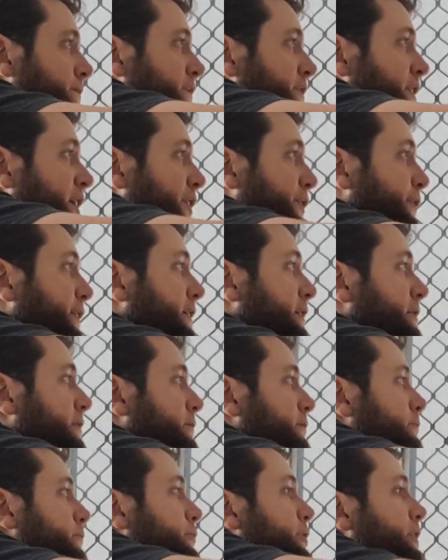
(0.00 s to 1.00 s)

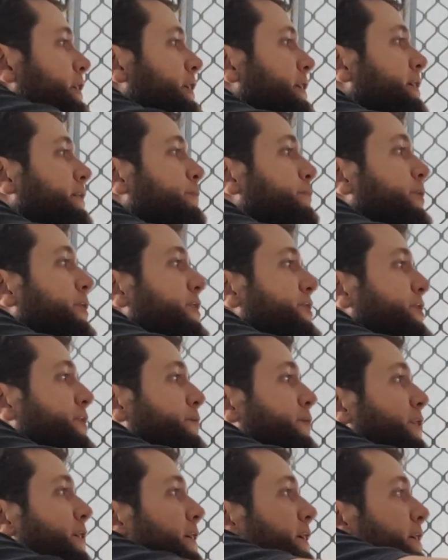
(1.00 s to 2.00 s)
Nothing really
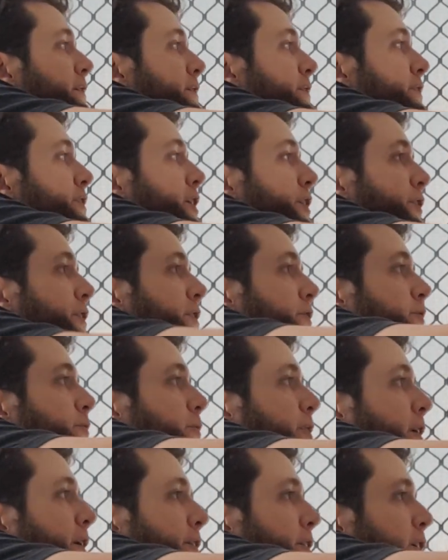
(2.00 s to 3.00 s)
impressive there. Nothing to
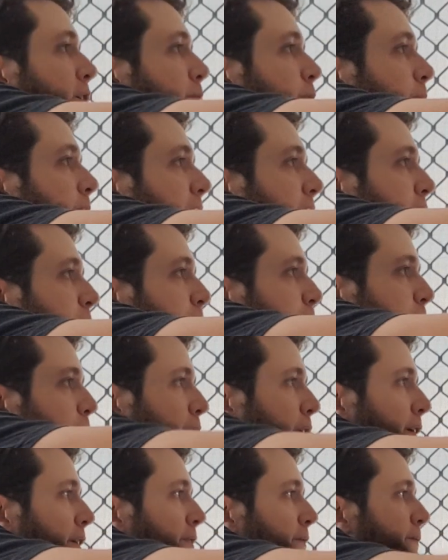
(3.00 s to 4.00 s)
write home about, I'm
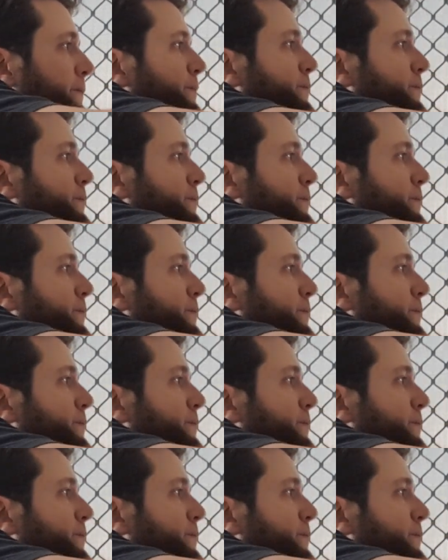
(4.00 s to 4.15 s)
afraid.